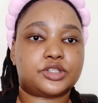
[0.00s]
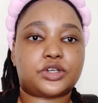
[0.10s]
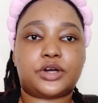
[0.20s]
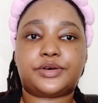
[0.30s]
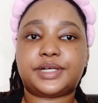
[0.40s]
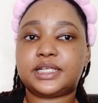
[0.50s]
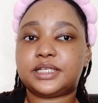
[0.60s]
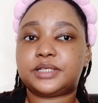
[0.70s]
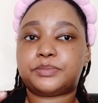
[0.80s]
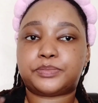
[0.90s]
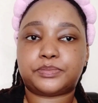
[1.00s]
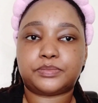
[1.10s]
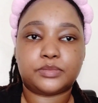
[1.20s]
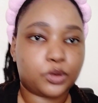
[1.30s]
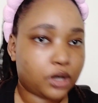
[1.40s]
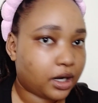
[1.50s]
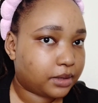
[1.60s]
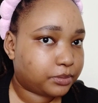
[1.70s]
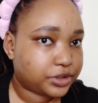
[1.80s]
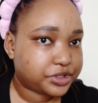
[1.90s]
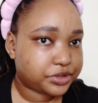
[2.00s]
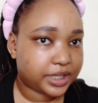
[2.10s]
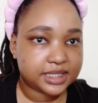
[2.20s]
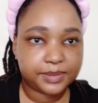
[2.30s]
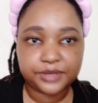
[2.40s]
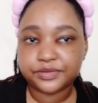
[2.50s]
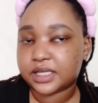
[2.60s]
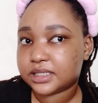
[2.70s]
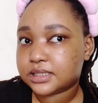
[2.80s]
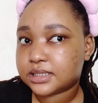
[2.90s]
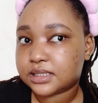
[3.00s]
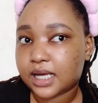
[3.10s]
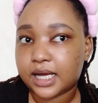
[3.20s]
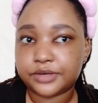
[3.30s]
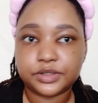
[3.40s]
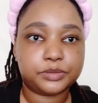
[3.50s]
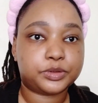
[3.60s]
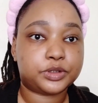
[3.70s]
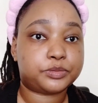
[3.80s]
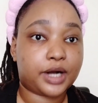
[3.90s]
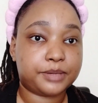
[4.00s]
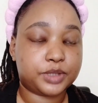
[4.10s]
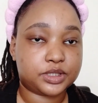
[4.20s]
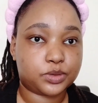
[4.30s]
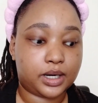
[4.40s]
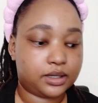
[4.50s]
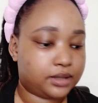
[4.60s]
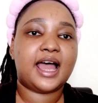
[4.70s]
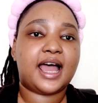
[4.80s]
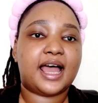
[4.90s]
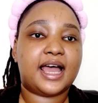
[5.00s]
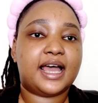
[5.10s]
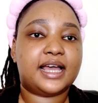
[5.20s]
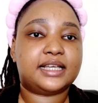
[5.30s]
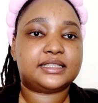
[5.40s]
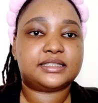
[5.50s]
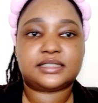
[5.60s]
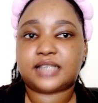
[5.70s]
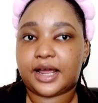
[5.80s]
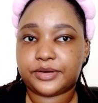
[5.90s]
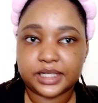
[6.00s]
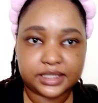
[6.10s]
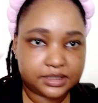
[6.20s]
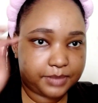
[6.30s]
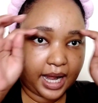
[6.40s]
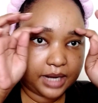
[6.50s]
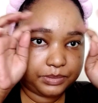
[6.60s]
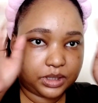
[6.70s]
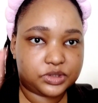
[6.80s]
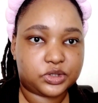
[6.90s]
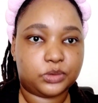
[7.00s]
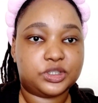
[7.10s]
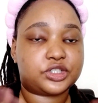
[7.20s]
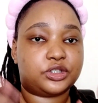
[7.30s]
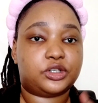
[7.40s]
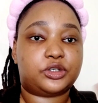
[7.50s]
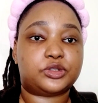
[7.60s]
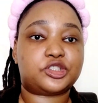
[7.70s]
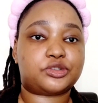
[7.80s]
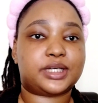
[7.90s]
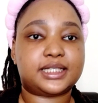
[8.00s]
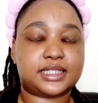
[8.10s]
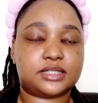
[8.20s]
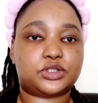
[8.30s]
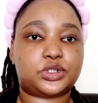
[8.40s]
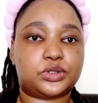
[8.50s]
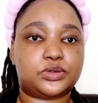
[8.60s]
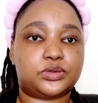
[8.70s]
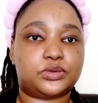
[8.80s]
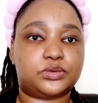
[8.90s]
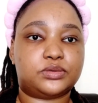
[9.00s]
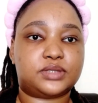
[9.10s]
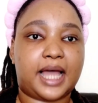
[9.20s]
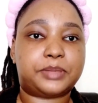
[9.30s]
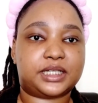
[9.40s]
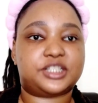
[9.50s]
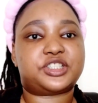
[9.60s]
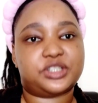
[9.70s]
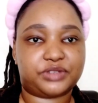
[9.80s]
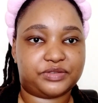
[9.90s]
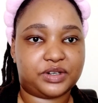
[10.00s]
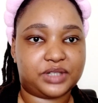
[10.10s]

So I already moisturized my face. I already put primer as well, and I already did my eyebrows. So we're just gonna go straight into the application of the